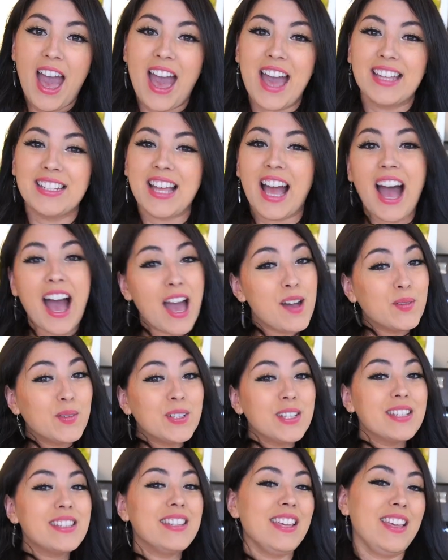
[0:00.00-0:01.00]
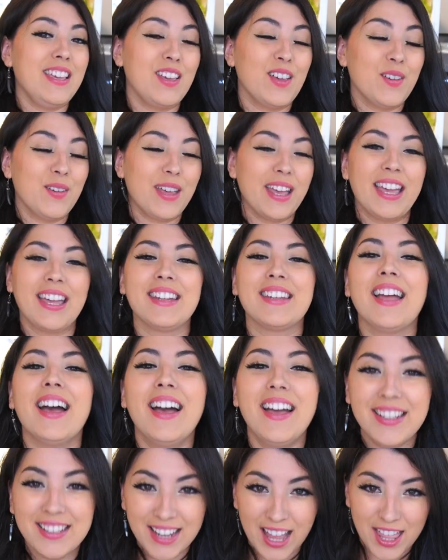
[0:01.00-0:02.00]
and I will see you in
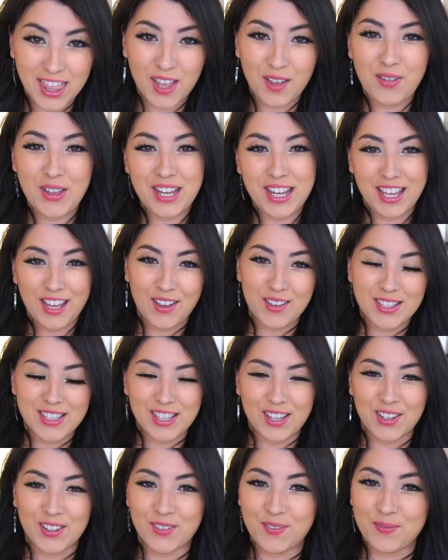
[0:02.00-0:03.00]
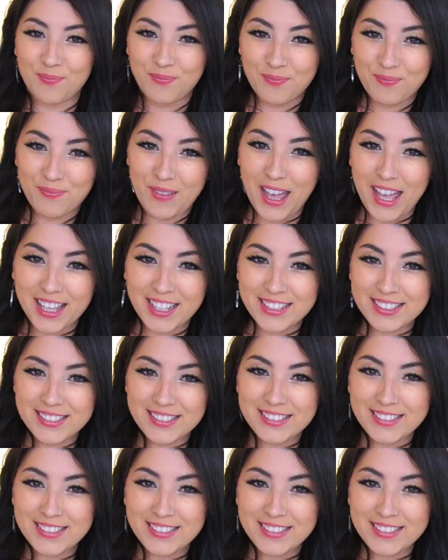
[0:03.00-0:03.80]
another video soon. Bye.